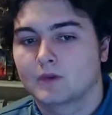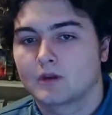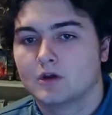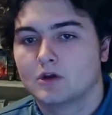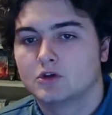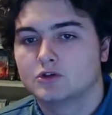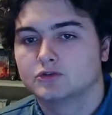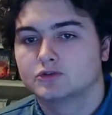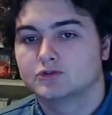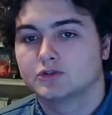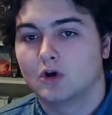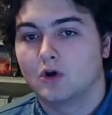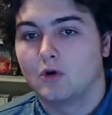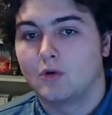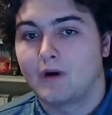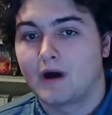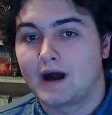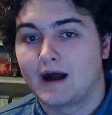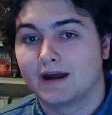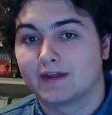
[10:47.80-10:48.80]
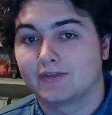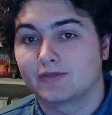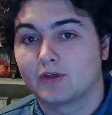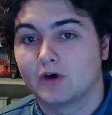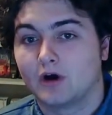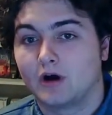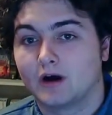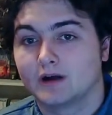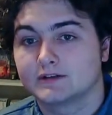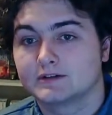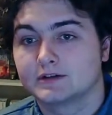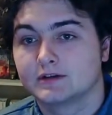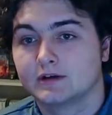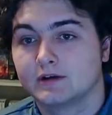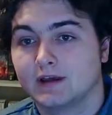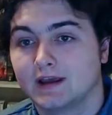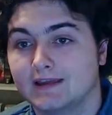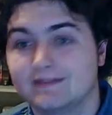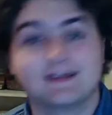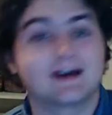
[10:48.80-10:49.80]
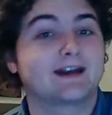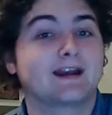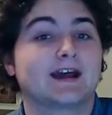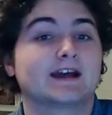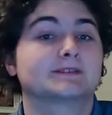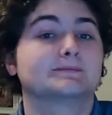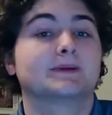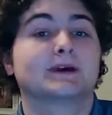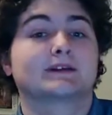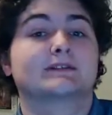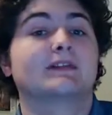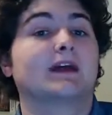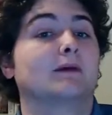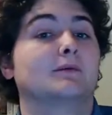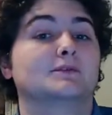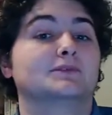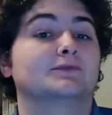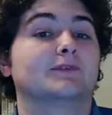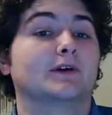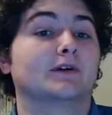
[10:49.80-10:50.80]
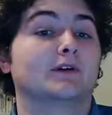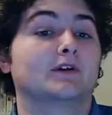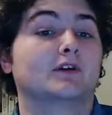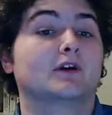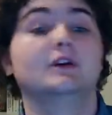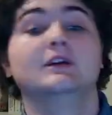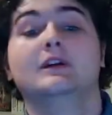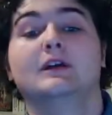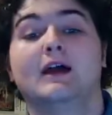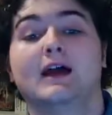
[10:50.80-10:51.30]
So I thought, in that aspect, that was very good.